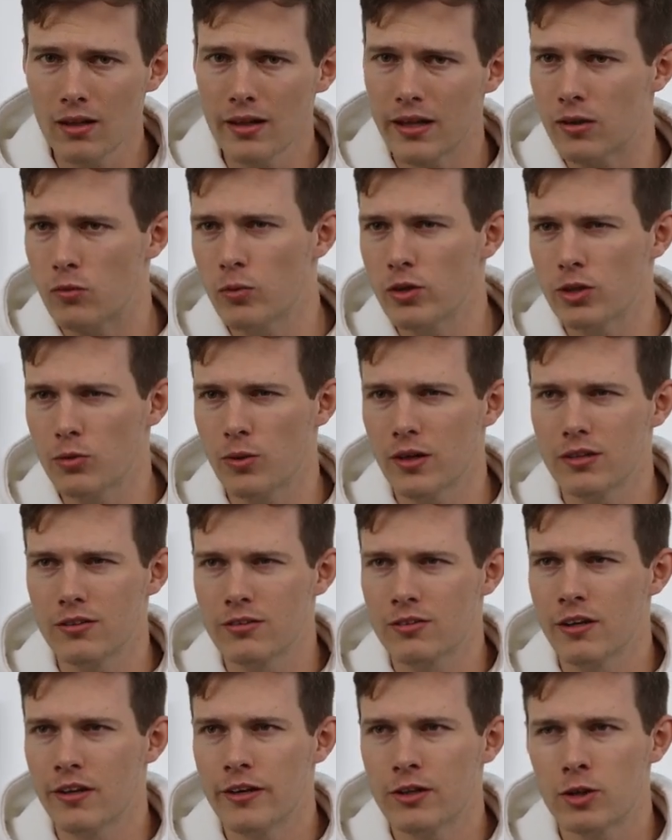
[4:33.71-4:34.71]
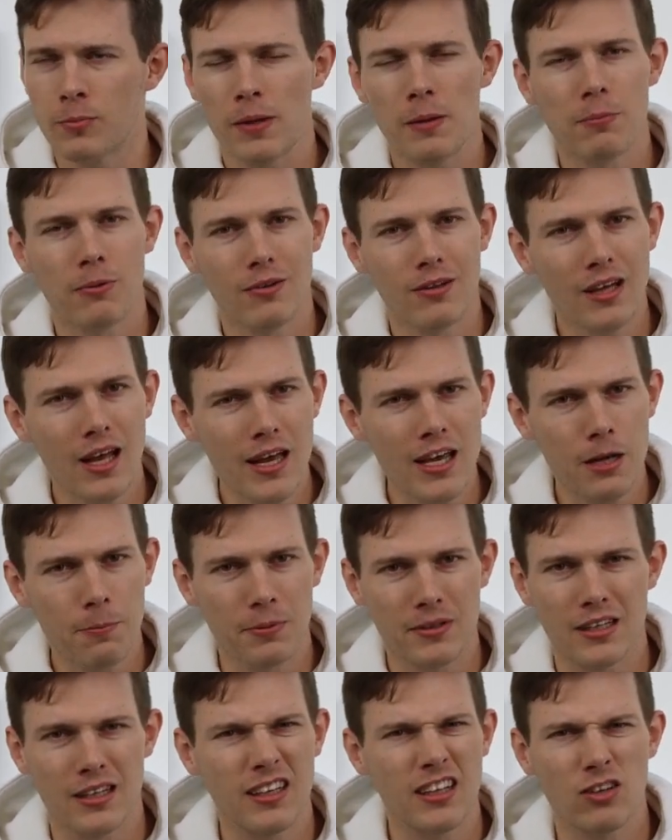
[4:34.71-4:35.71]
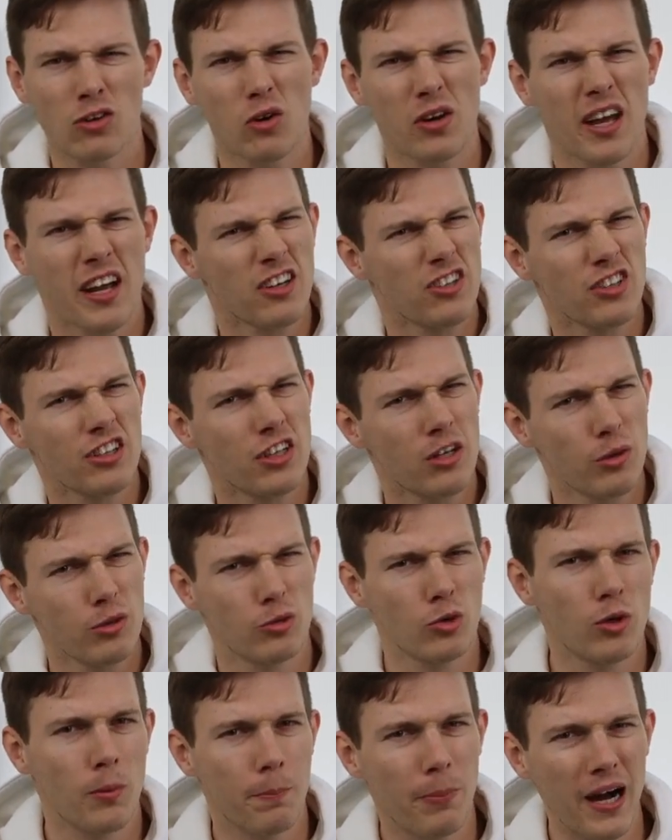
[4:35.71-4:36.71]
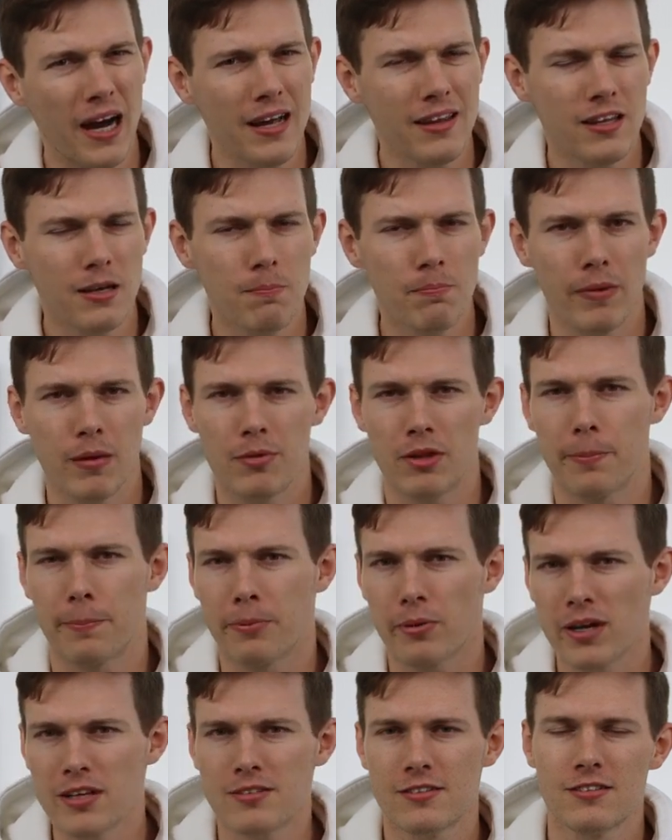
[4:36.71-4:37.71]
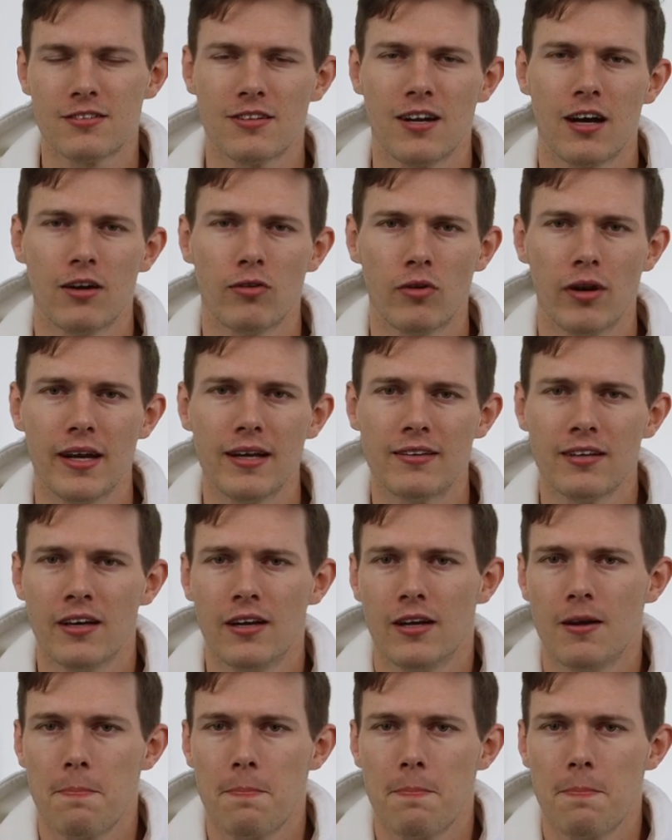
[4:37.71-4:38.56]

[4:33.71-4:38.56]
like which ones do people like, but then they don't actually go through and buy them. Maybe the pricing's not right.